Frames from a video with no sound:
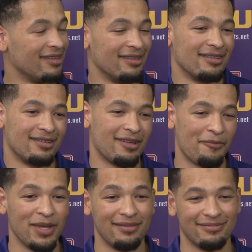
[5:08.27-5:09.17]
Yeah. I
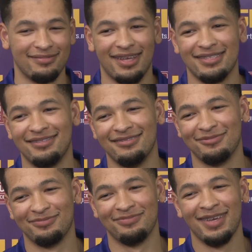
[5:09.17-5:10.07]
mean, that
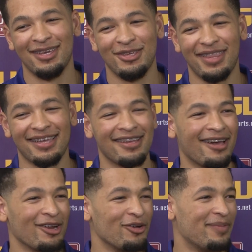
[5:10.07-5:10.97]
can
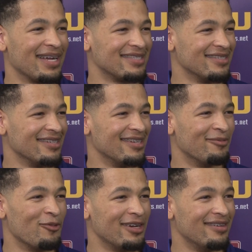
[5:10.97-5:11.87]
kind of go back to
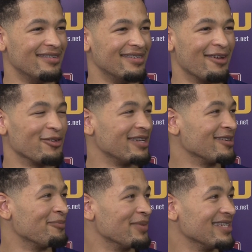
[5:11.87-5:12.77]
him never getting
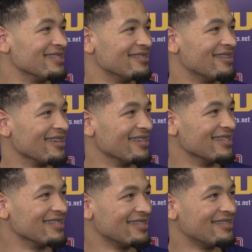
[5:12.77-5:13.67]
complacent, I guess.